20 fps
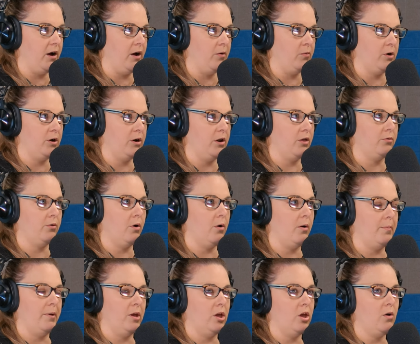and we're going to throw
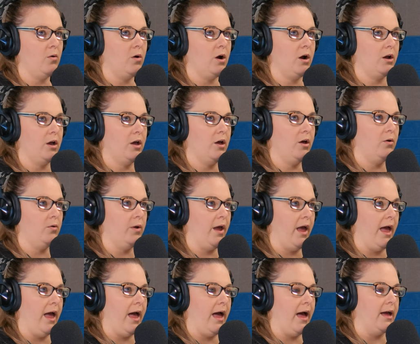up a QR code
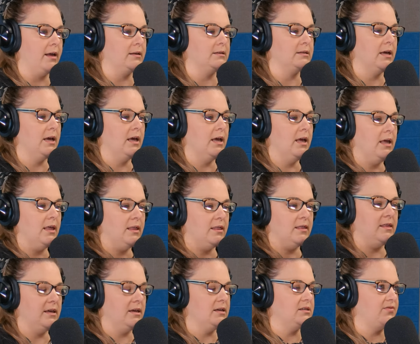at
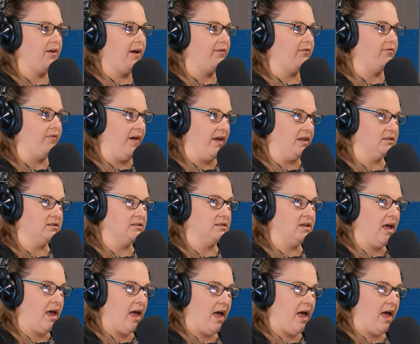these 5 events,